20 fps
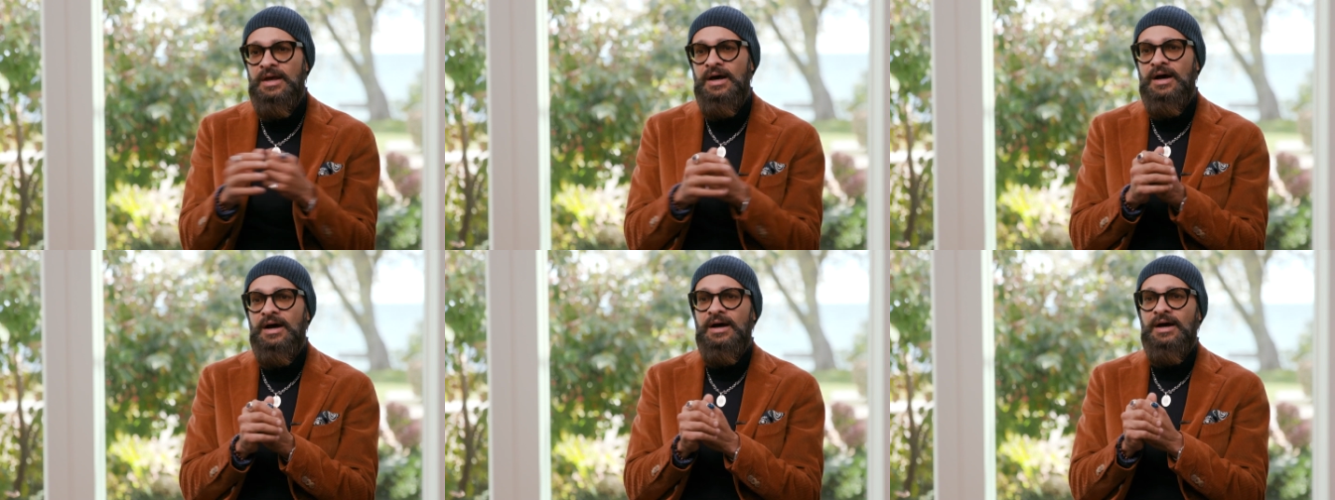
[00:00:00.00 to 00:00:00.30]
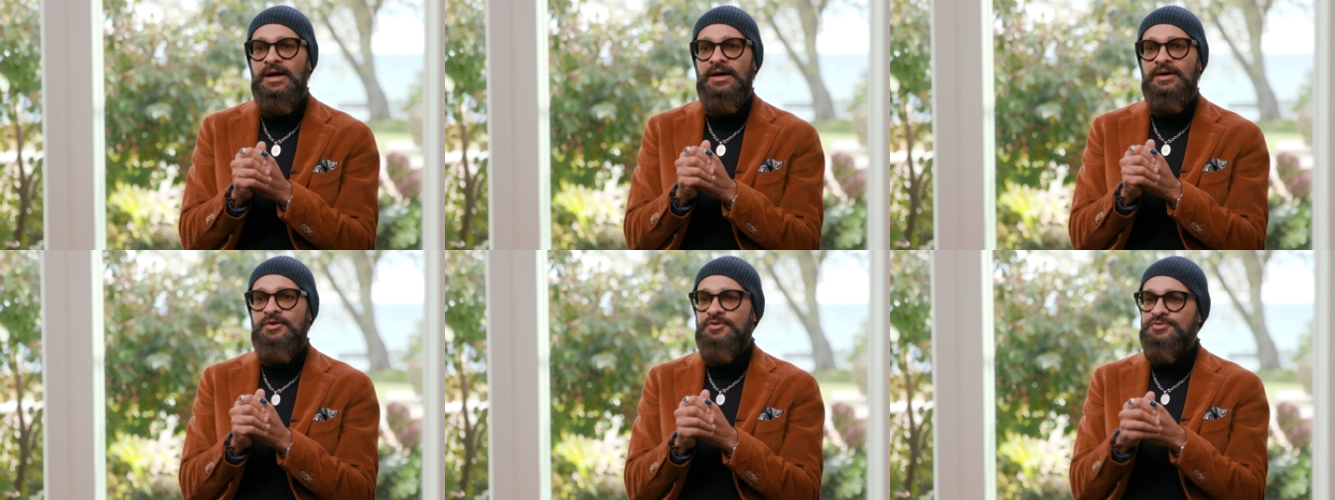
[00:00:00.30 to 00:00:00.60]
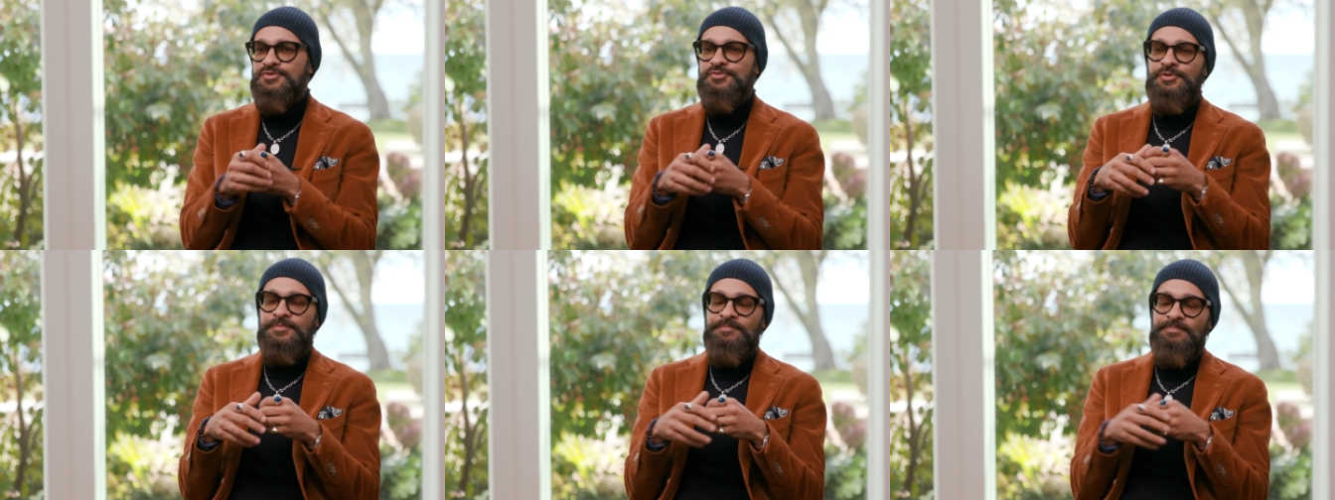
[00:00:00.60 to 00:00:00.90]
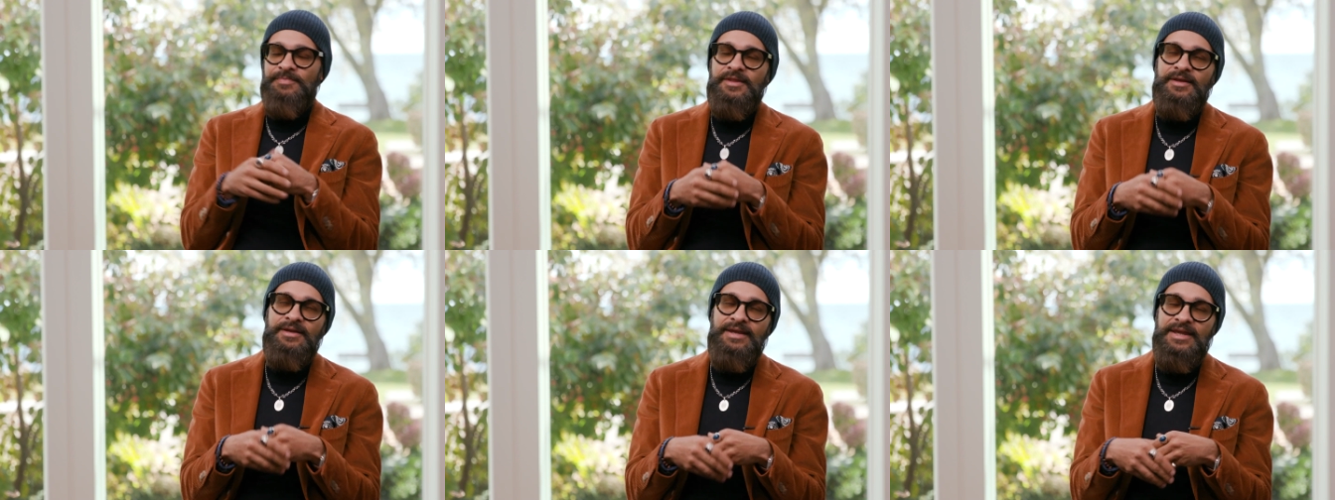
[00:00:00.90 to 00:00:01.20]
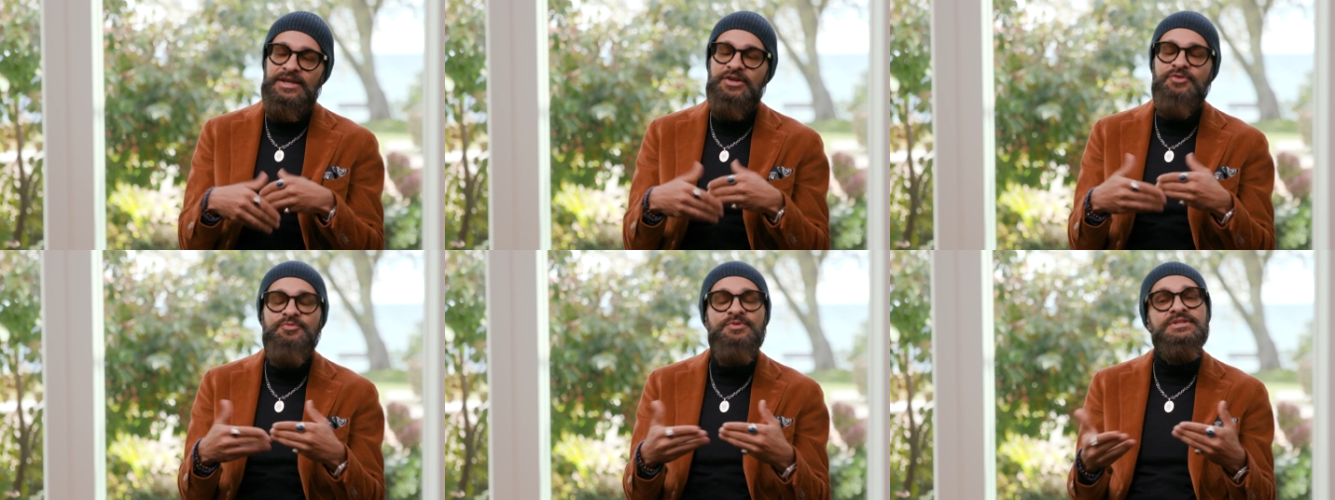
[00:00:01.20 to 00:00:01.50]
Uh, oh, sorry,
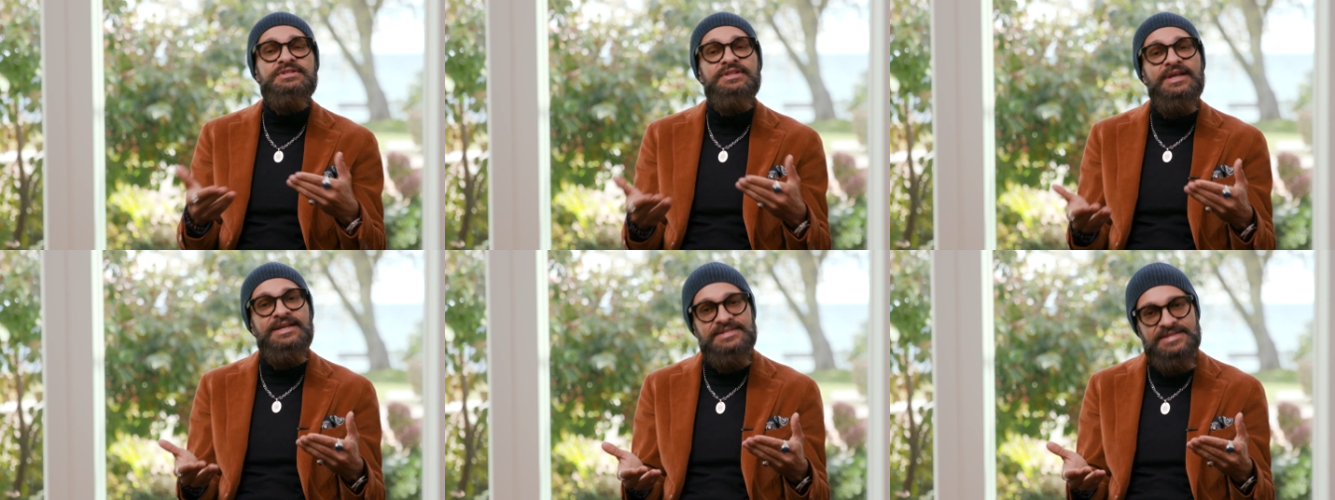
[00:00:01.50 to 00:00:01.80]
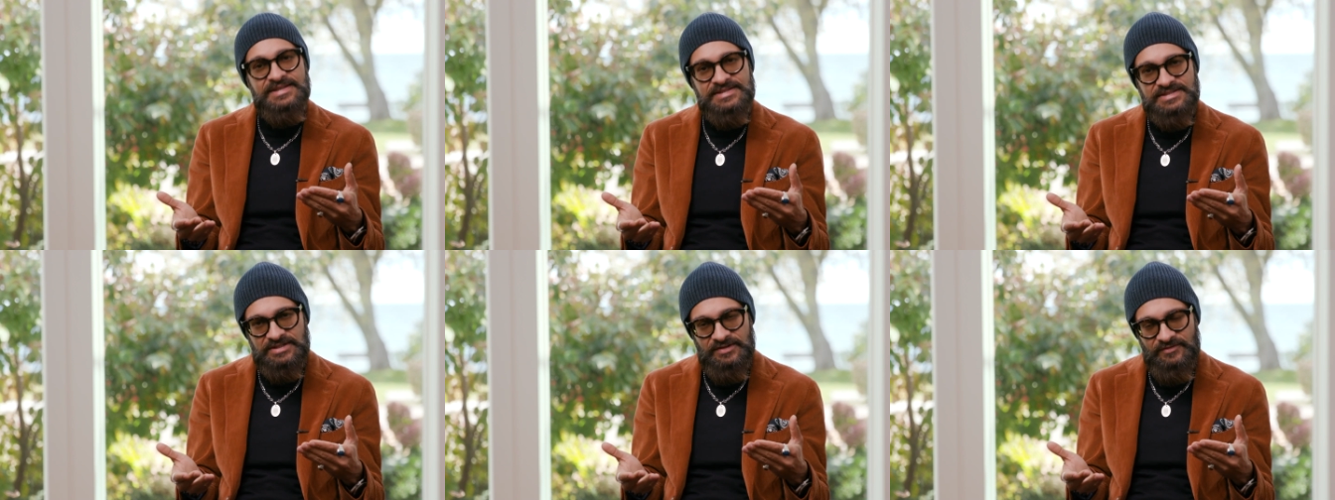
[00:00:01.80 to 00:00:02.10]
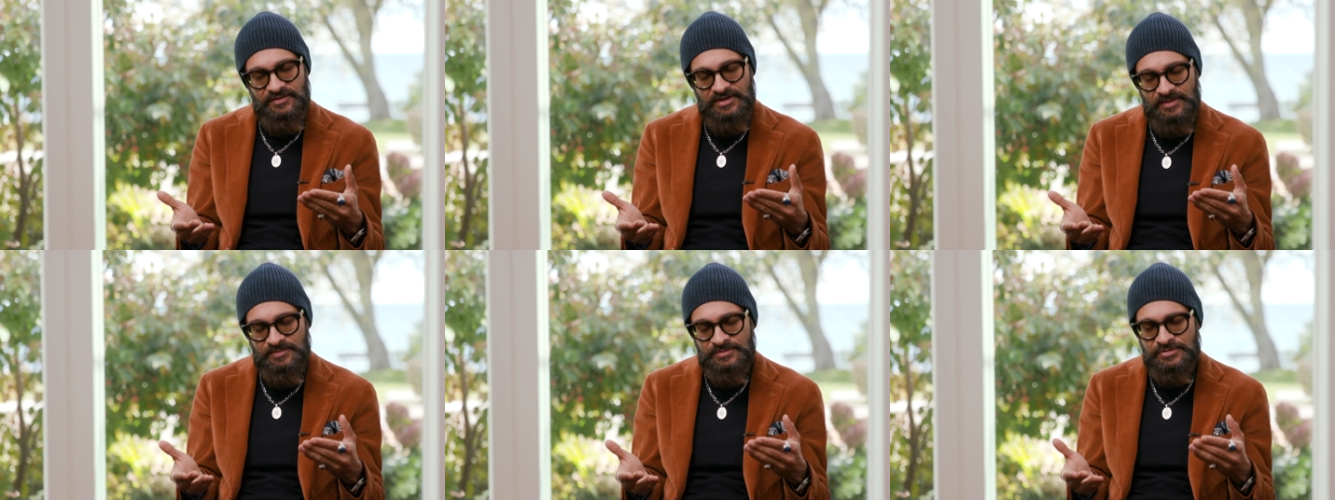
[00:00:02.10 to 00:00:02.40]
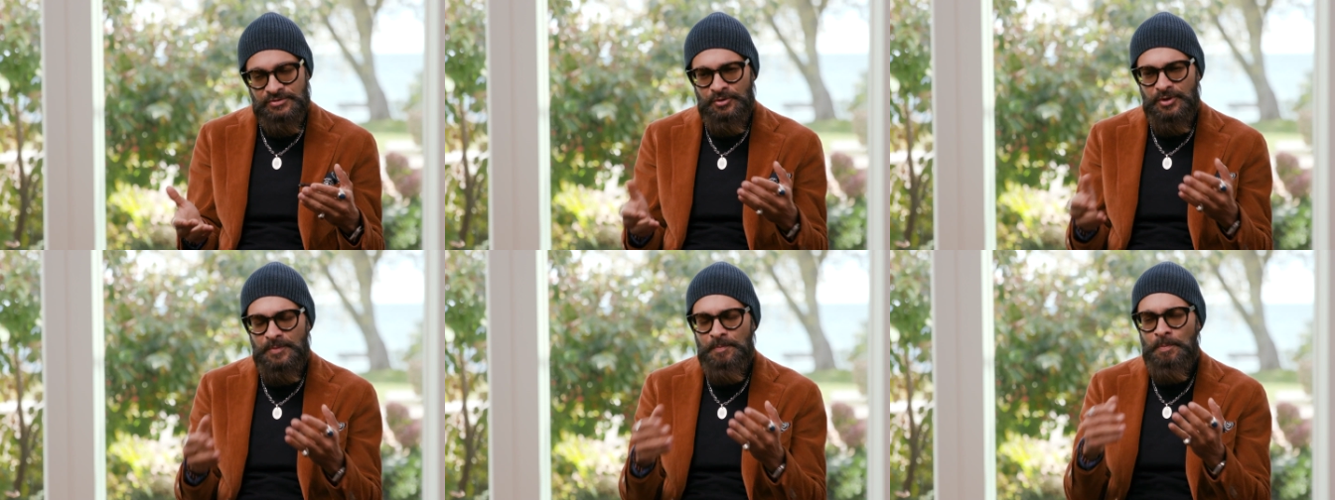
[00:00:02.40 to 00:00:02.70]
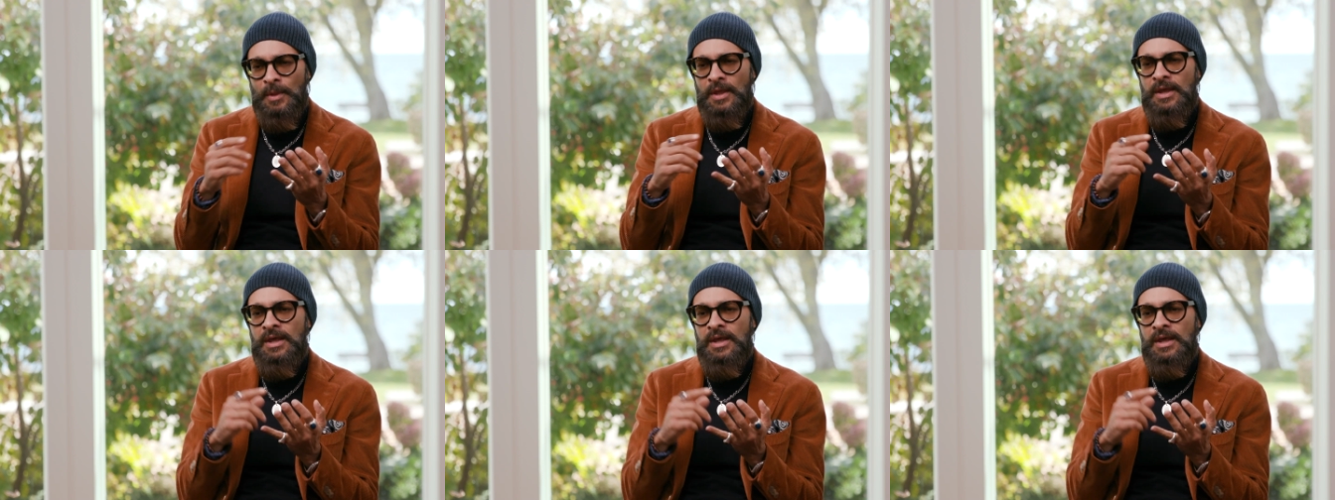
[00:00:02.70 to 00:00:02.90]
increased light sensitivity, I'm sorry.